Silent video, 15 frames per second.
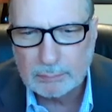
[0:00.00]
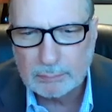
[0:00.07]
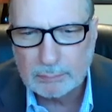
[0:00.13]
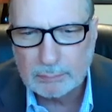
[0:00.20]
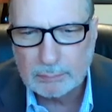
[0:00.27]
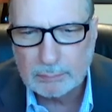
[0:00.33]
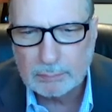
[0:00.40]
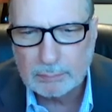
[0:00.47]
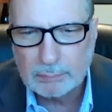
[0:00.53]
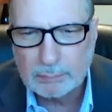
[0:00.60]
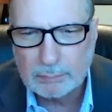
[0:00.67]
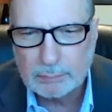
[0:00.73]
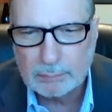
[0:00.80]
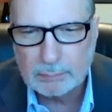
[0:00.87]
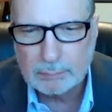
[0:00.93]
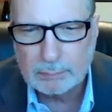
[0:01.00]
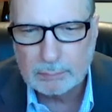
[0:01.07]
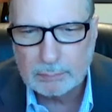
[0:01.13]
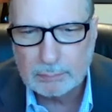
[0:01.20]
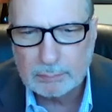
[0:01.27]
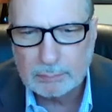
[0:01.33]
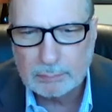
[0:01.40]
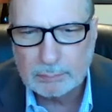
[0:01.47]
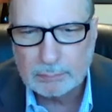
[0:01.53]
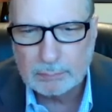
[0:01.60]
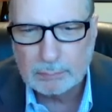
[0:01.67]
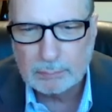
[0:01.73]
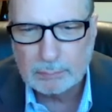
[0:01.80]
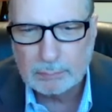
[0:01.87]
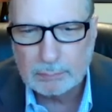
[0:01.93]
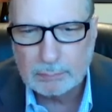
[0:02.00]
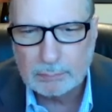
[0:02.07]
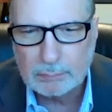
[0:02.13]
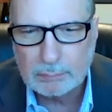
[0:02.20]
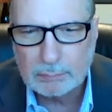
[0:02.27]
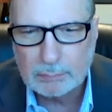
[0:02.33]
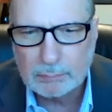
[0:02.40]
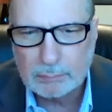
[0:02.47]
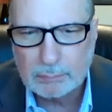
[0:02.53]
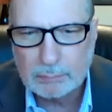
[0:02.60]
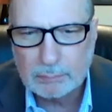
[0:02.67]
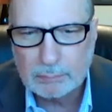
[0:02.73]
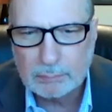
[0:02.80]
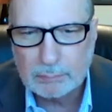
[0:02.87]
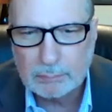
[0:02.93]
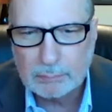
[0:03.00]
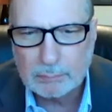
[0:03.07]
The person shown says nothing.